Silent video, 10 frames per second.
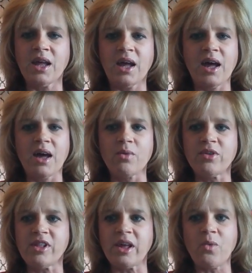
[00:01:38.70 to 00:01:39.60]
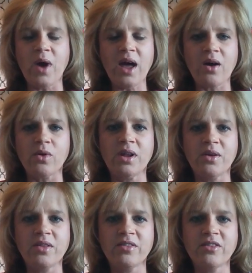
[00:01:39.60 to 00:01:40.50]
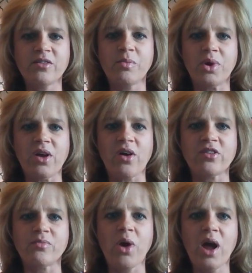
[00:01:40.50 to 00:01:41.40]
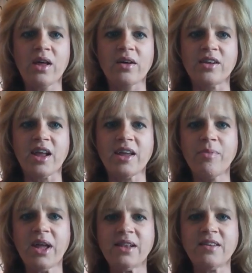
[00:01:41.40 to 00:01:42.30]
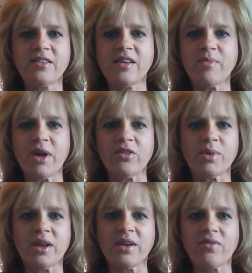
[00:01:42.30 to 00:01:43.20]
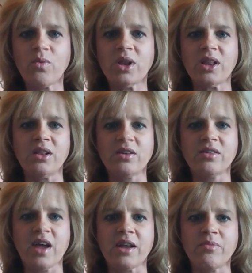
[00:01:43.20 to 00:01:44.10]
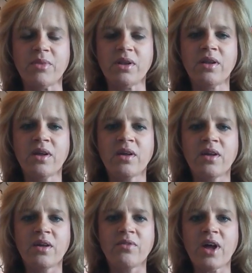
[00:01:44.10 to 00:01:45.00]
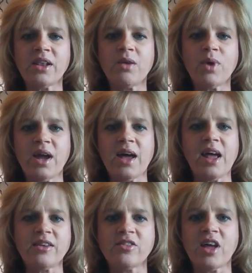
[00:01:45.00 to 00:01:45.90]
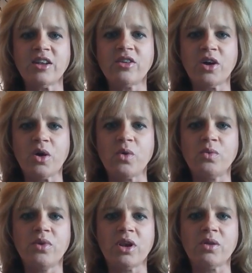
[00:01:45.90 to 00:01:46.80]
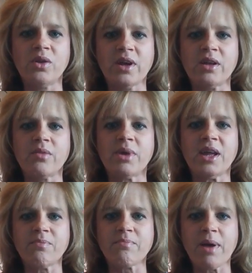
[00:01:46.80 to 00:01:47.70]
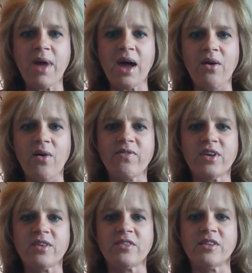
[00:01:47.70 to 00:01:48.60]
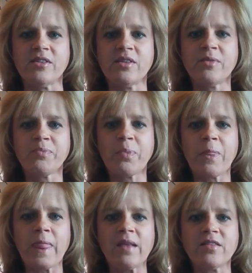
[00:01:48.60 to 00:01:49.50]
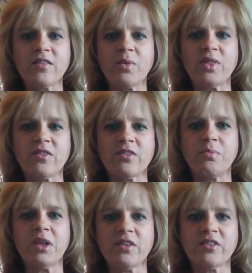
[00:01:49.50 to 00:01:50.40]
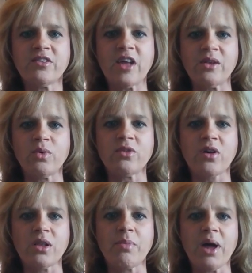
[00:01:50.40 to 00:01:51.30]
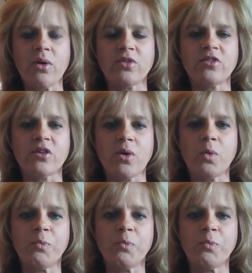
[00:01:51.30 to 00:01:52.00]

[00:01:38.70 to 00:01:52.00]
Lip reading: I was like, wow, this is a pretty awesome product. And I kept getting these emails, but I never really looked at them. And finally, one night, I decided to go, look at them and get in my back office and see what this business side was all about. So